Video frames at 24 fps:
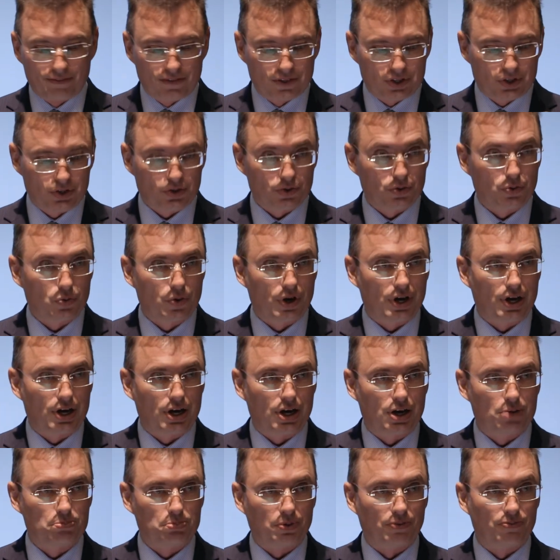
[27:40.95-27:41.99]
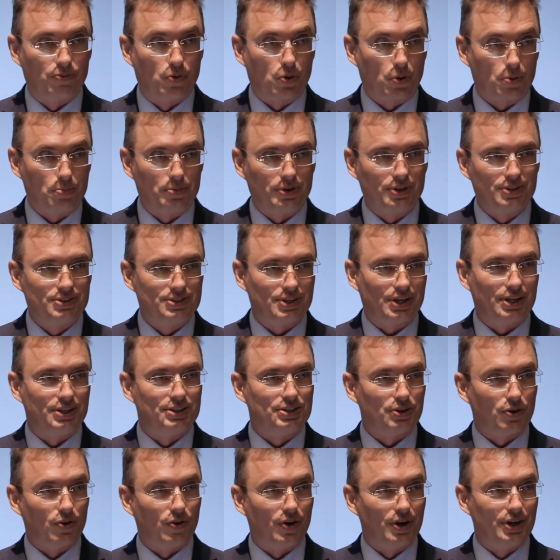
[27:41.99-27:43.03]
to performing such
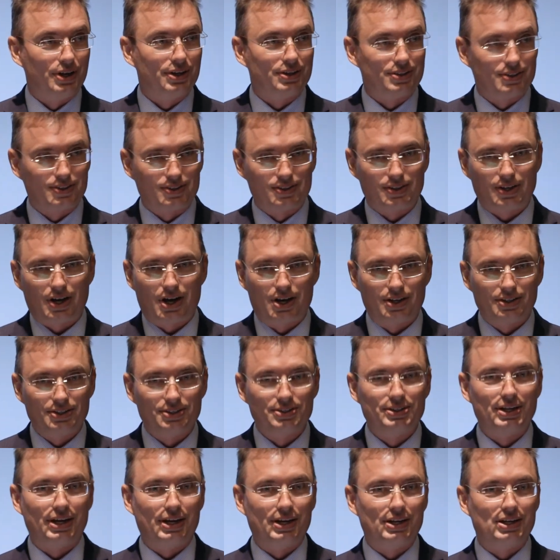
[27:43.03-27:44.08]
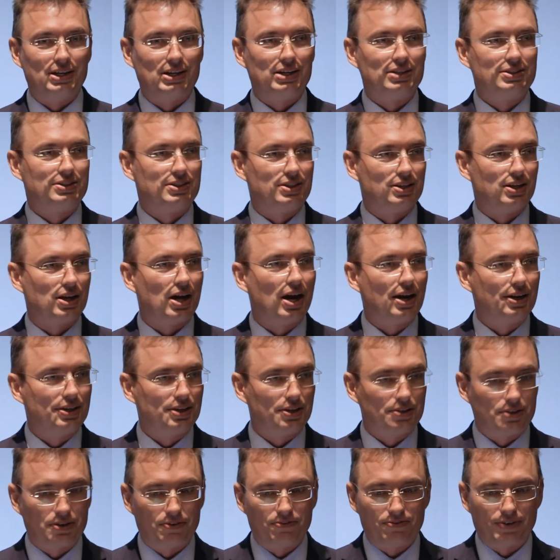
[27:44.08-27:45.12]
audits on your data to
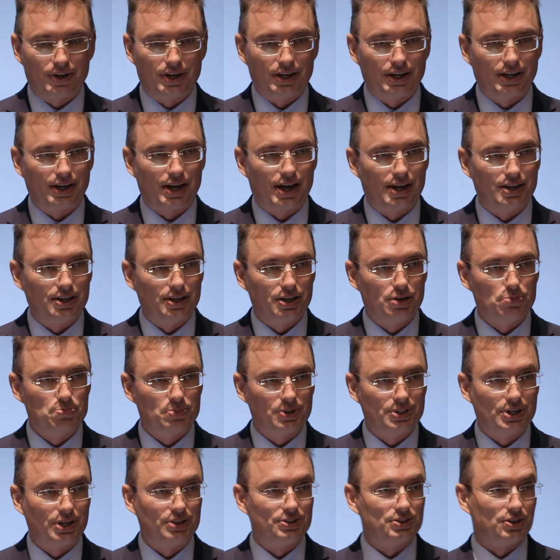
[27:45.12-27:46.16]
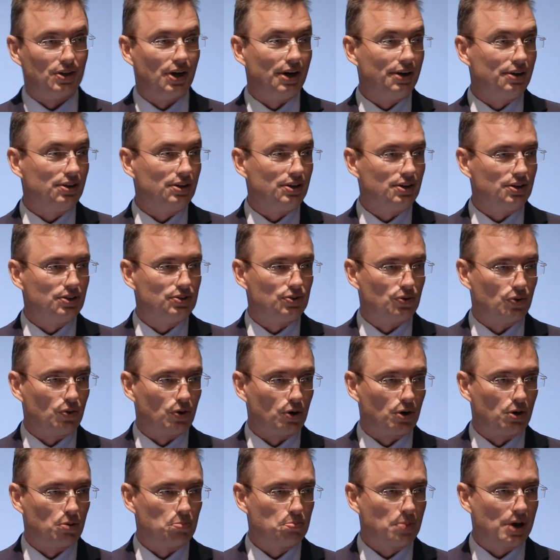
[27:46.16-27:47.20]
identify any potential errors
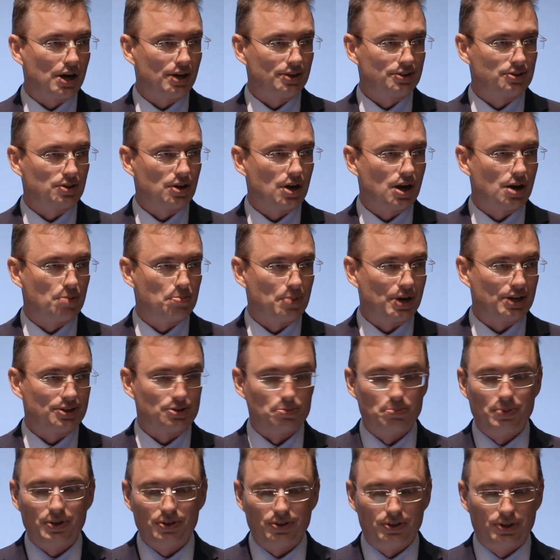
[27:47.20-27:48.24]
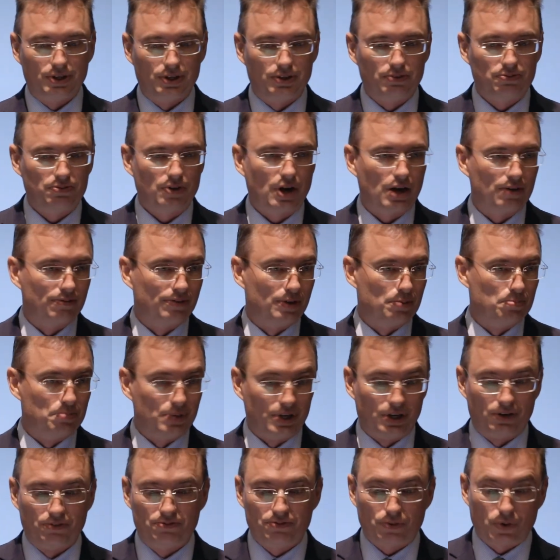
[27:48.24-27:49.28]
or possibility of it
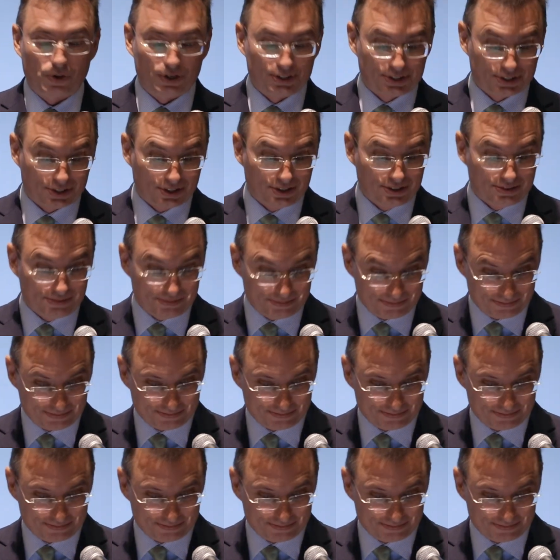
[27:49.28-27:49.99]
being fraudulent.